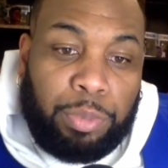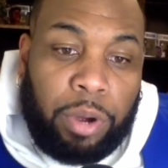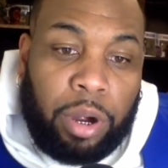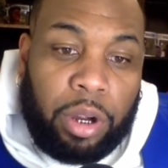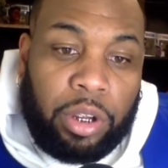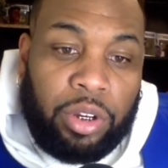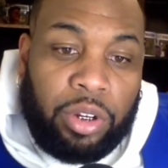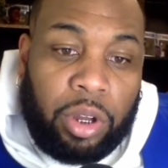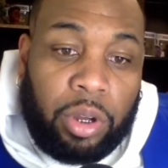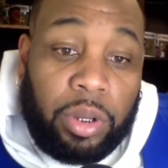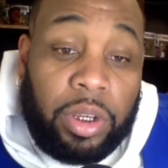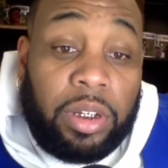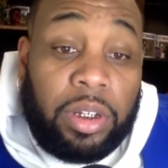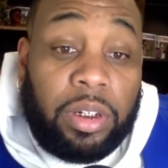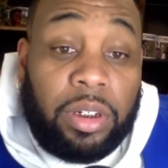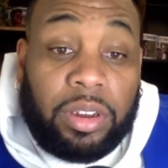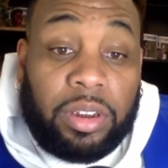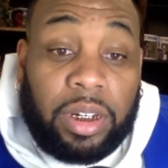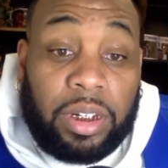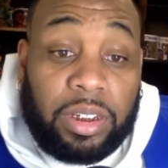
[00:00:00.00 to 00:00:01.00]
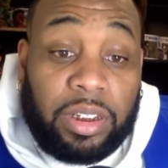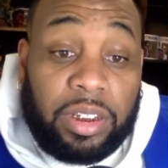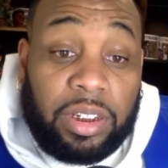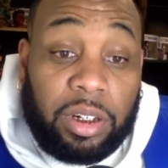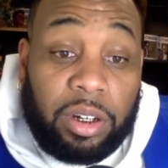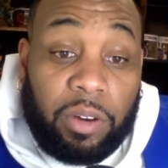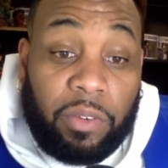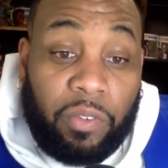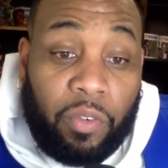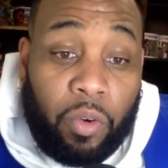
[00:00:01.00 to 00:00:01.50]
part, you know, he looks like a
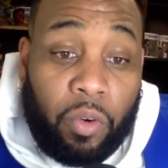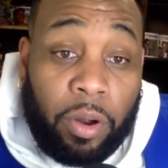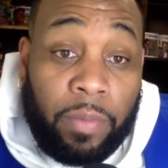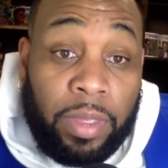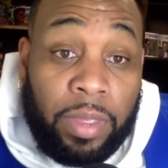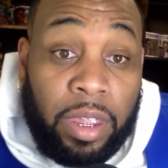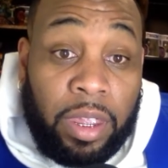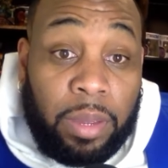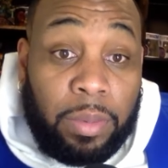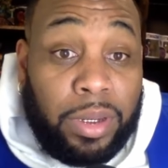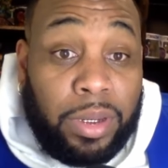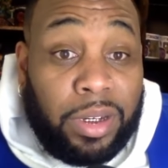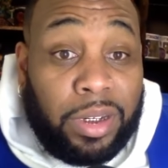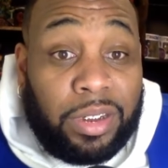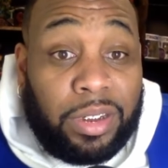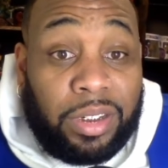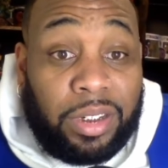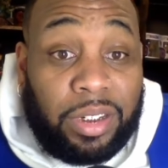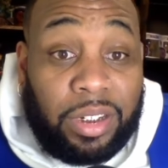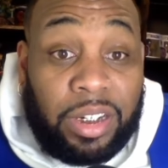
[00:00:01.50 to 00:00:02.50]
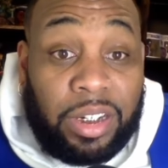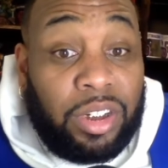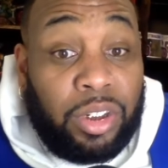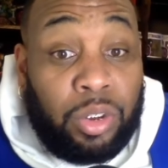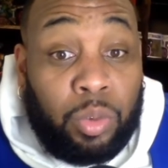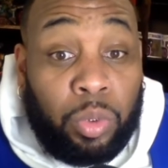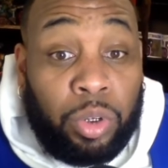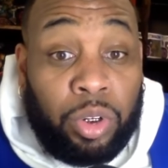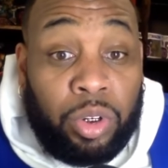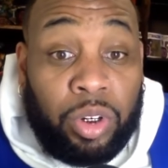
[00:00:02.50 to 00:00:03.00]
sucker for because this
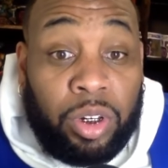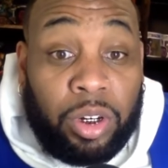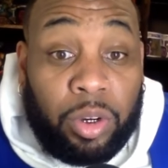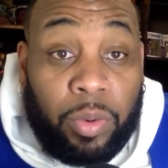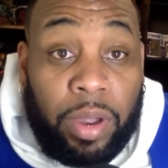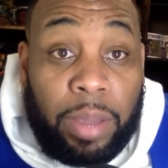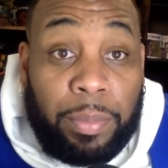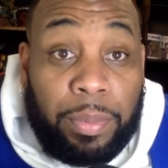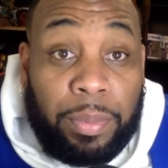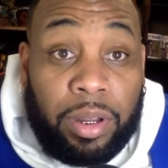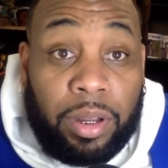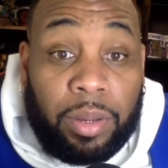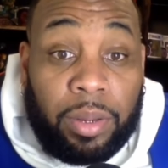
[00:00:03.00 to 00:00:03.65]
is when you need to wrap it